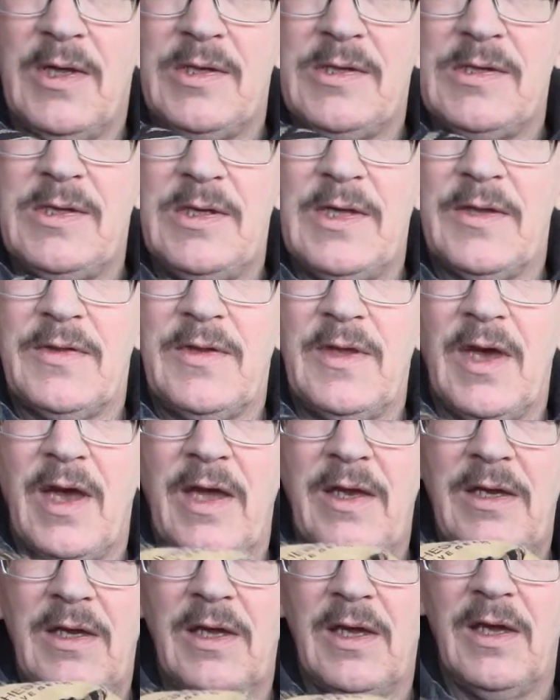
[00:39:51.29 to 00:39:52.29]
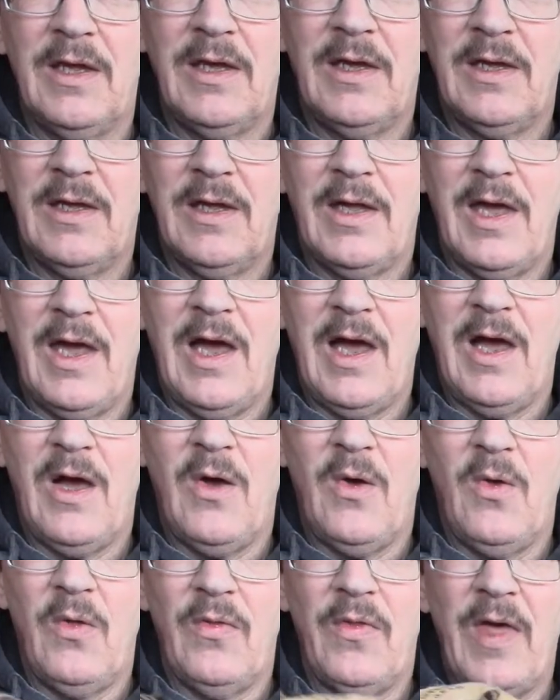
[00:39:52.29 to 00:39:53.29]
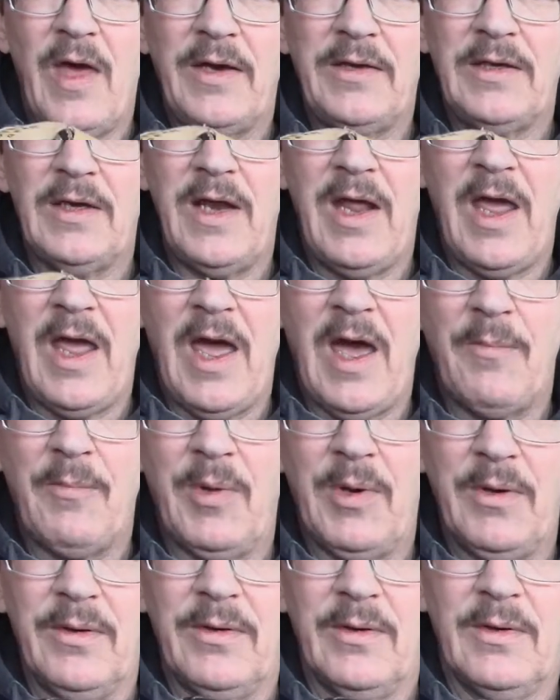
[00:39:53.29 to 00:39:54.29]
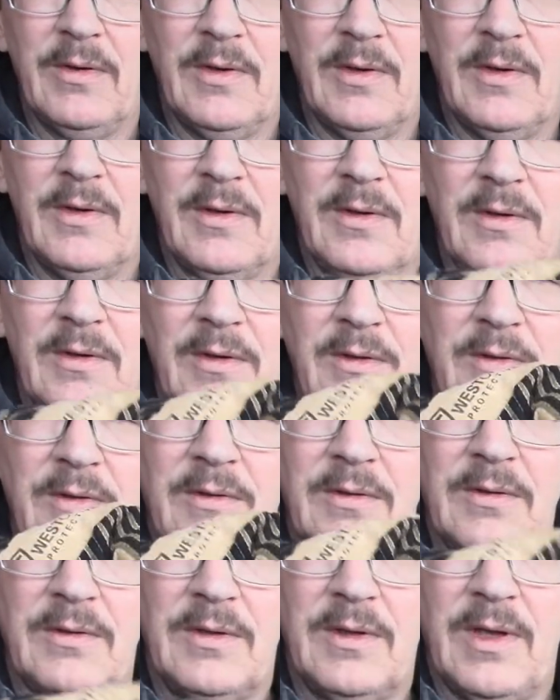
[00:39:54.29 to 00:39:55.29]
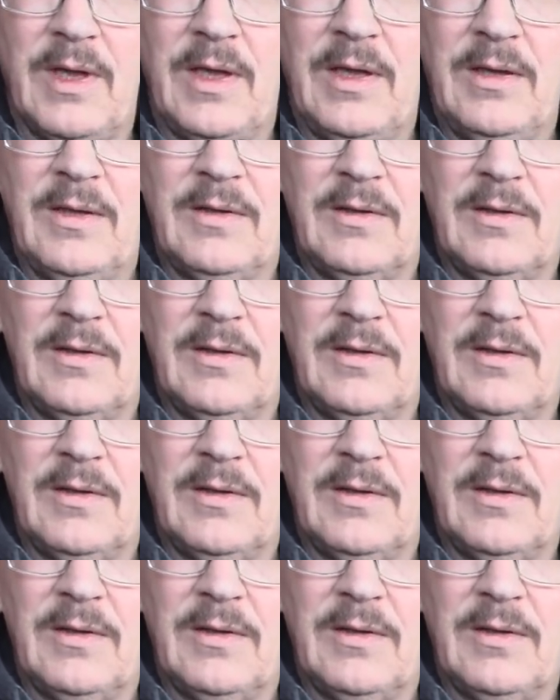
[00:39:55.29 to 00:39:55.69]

so you get the idea how that can happen. Okay.